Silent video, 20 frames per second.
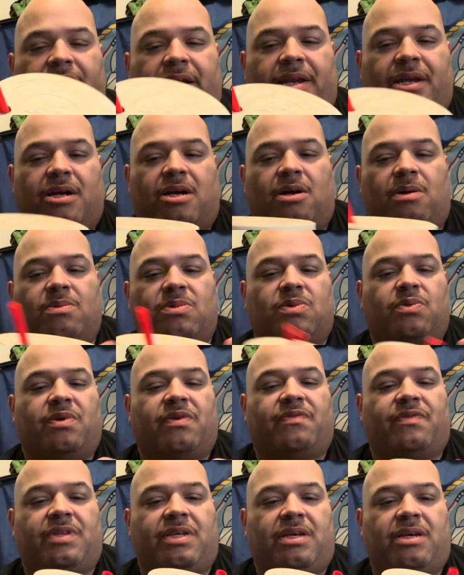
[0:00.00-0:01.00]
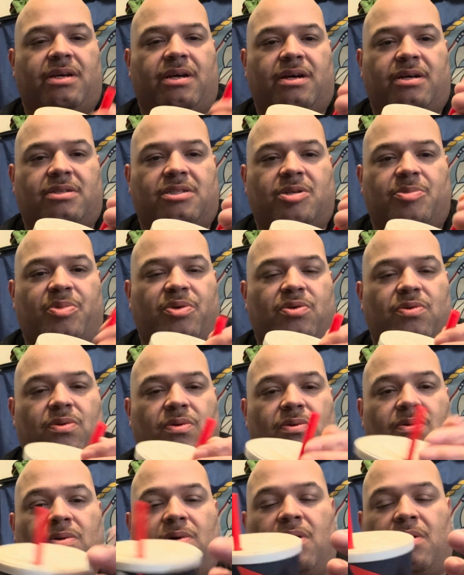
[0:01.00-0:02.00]
And it comes with the
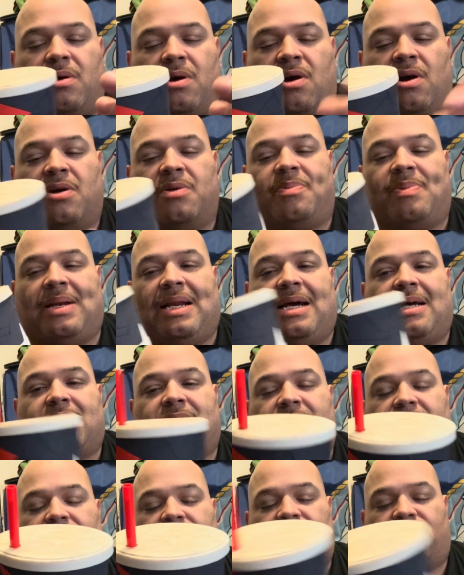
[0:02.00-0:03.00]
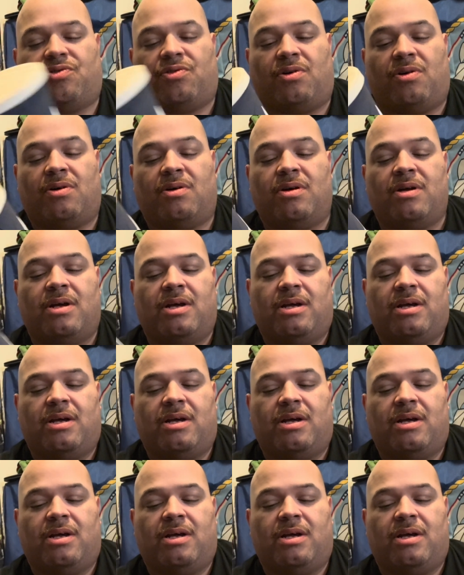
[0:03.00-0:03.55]
typical hard plastic straw,